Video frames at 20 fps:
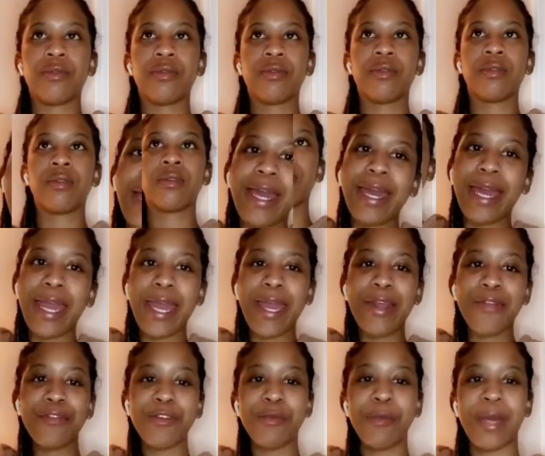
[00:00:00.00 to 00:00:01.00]
Like
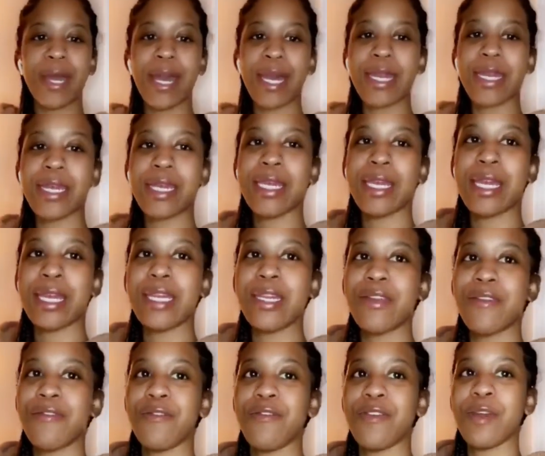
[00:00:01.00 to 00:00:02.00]
everybody, any
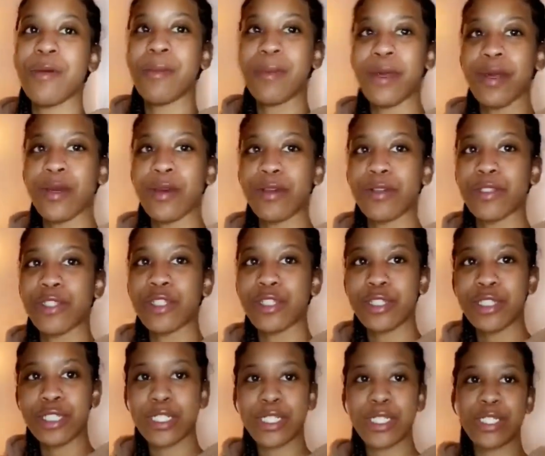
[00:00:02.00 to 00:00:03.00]
female should
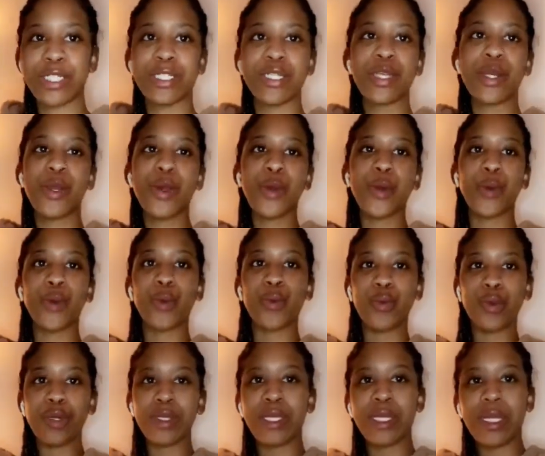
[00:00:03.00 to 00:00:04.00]
just
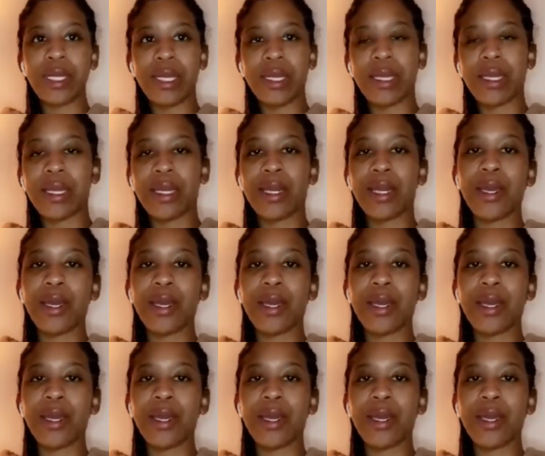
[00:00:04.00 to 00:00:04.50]
really